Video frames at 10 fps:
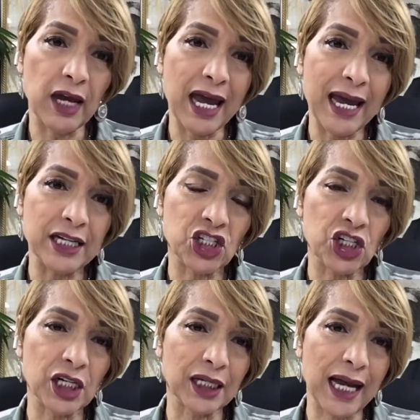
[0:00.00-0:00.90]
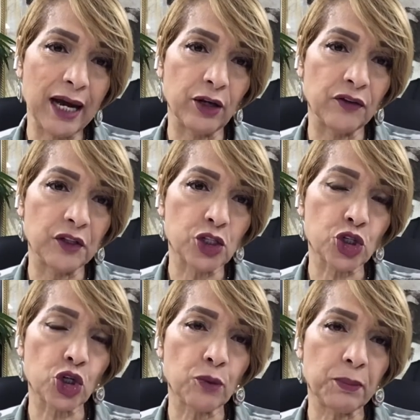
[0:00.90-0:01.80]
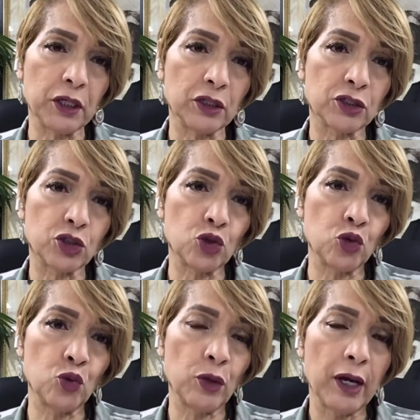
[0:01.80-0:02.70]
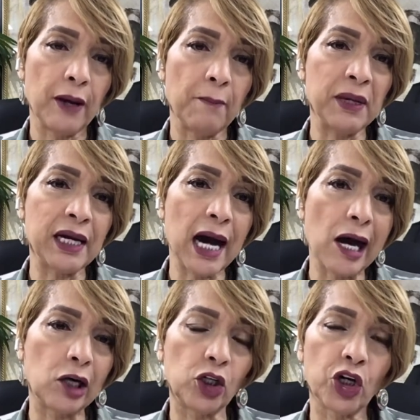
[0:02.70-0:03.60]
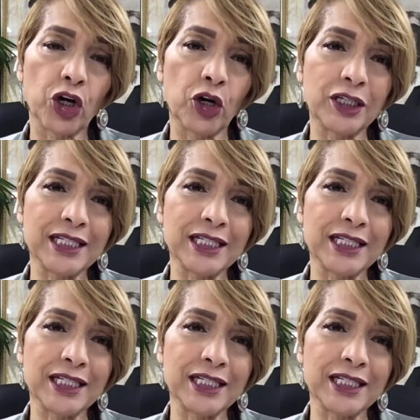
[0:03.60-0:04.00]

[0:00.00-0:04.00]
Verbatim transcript: and she allowed the serpent to beguile her and